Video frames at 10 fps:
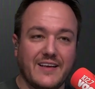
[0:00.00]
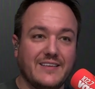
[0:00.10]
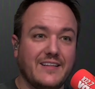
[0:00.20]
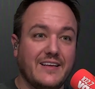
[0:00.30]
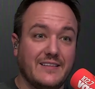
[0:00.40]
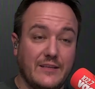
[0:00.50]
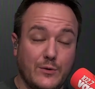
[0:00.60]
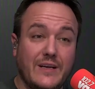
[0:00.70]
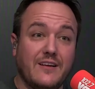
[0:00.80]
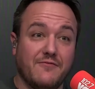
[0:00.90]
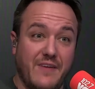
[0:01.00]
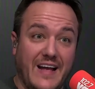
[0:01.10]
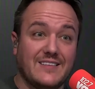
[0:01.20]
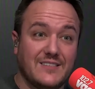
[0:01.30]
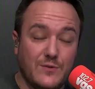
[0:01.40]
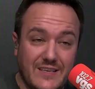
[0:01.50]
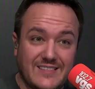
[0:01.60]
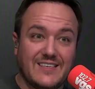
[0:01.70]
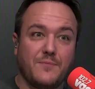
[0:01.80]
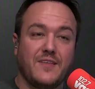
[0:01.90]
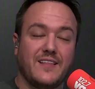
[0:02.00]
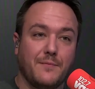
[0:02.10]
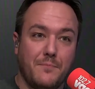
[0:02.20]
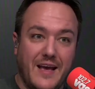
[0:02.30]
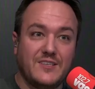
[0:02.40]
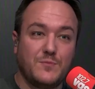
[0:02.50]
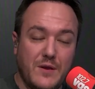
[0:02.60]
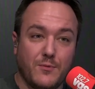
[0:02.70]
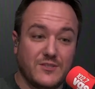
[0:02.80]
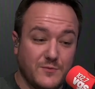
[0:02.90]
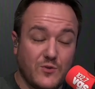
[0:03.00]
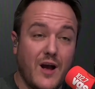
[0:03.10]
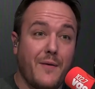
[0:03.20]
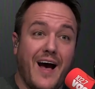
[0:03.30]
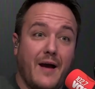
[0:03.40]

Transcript: Like, they, you need events. You need something that makes people subscribe.